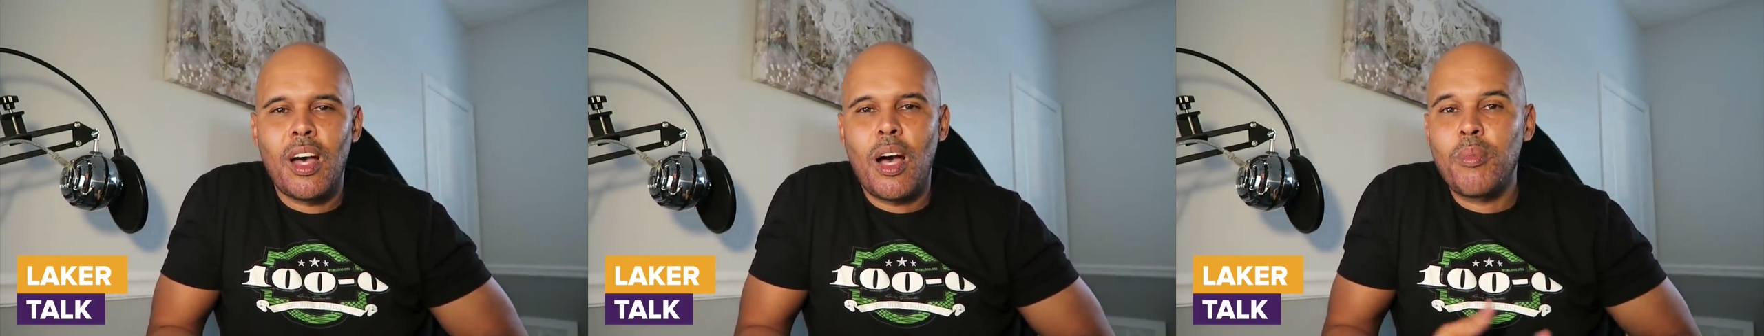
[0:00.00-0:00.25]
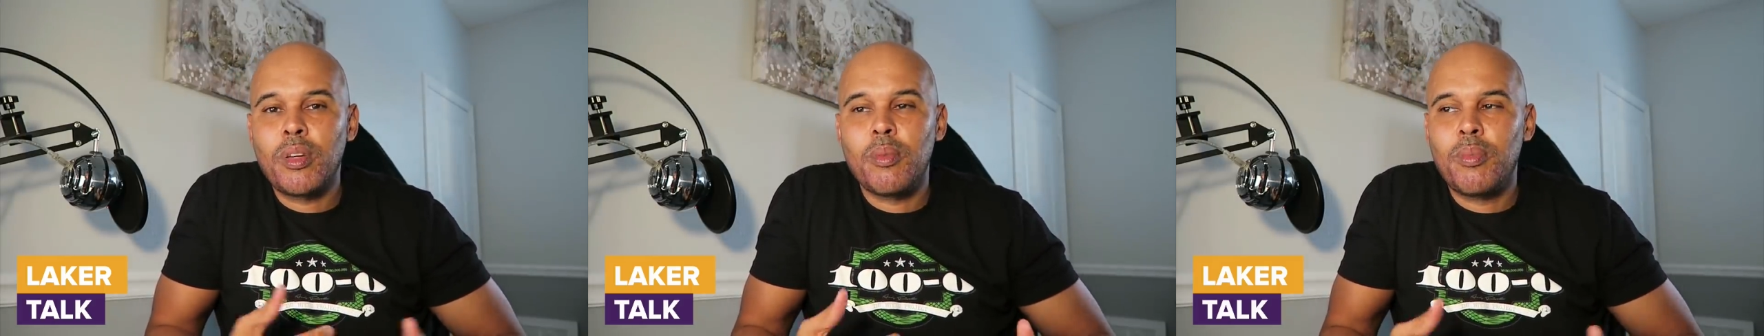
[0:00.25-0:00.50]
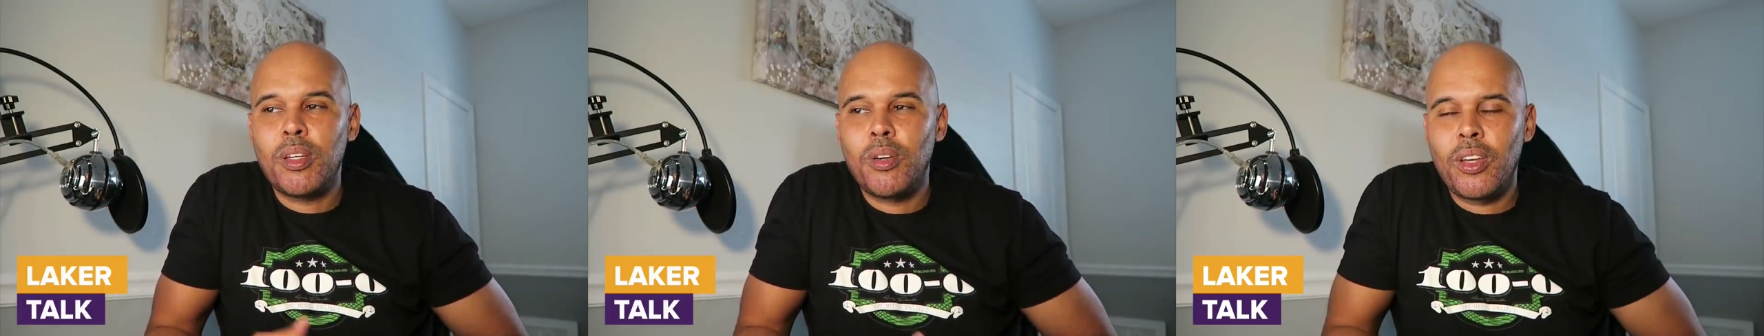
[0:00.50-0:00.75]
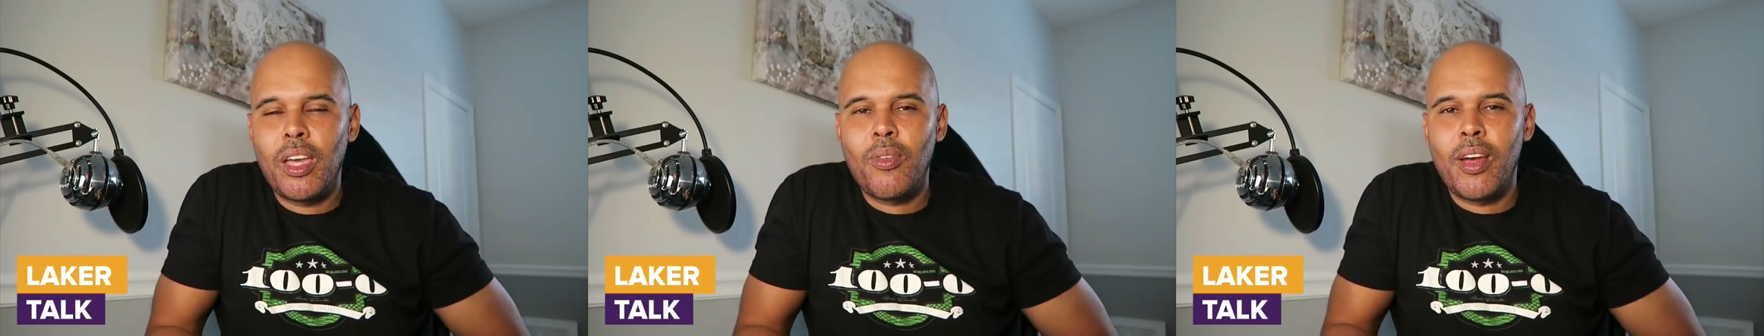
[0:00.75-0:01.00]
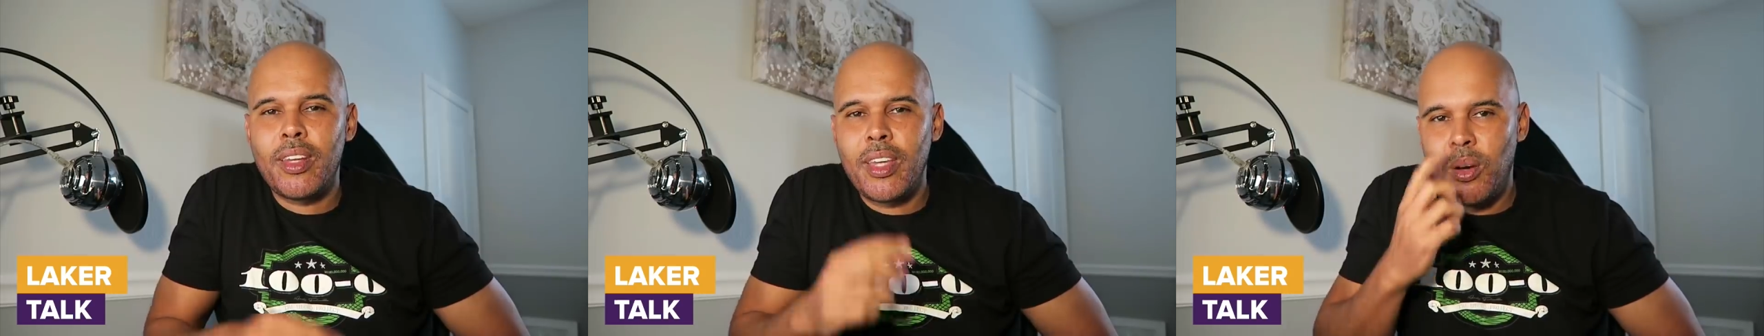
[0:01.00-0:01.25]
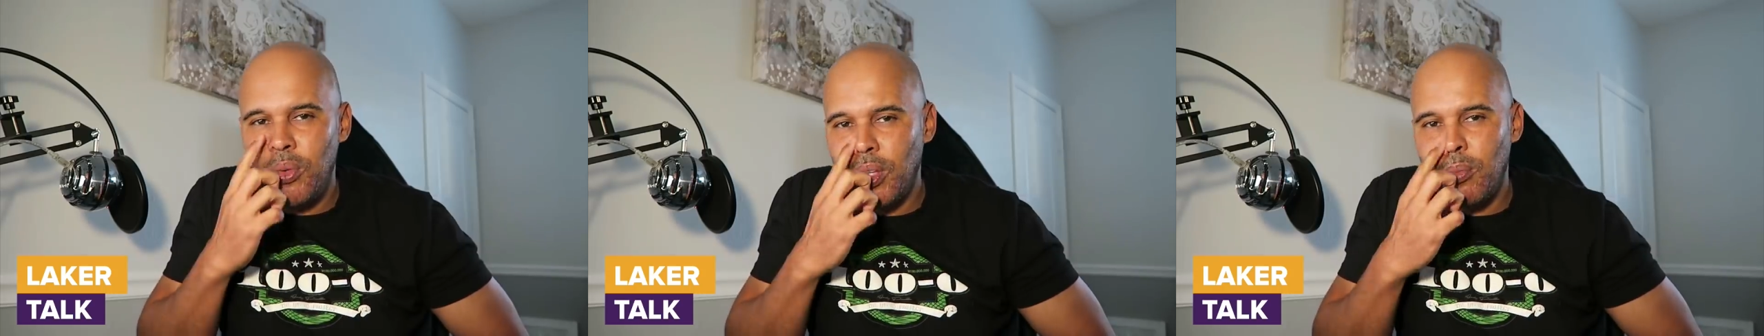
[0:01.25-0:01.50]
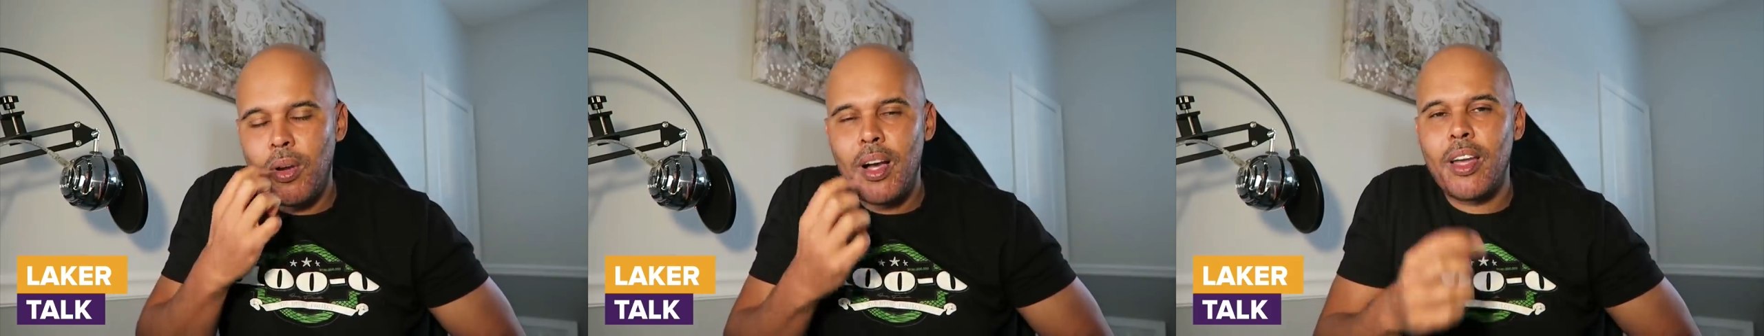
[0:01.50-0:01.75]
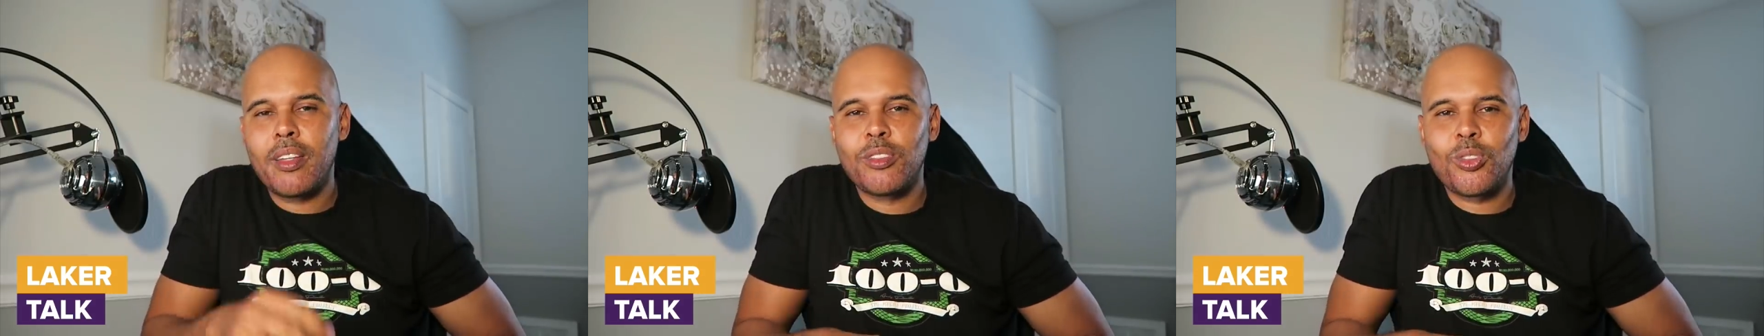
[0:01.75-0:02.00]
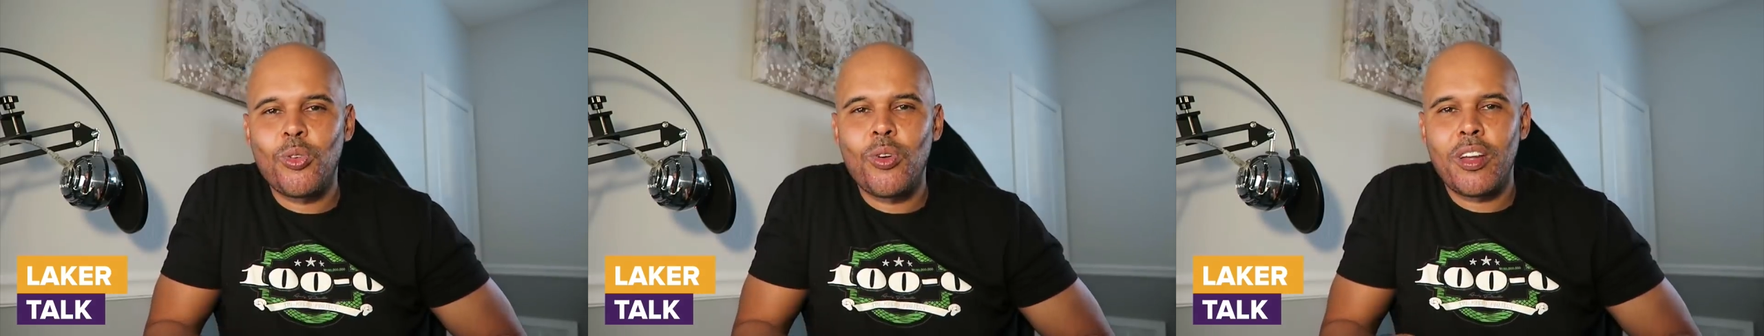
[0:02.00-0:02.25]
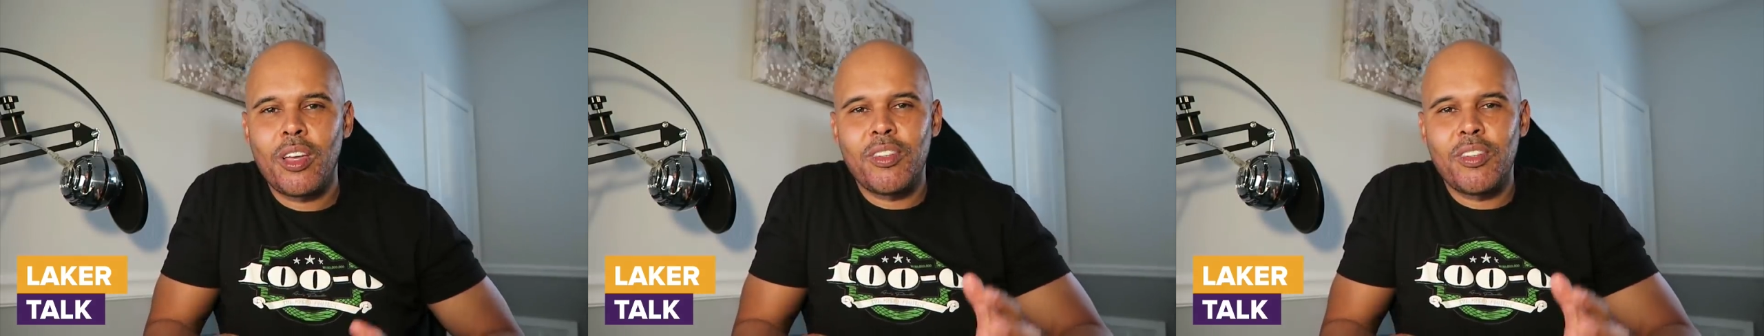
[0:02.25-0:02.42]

I'm gonna be okay right now with LeBron scoring,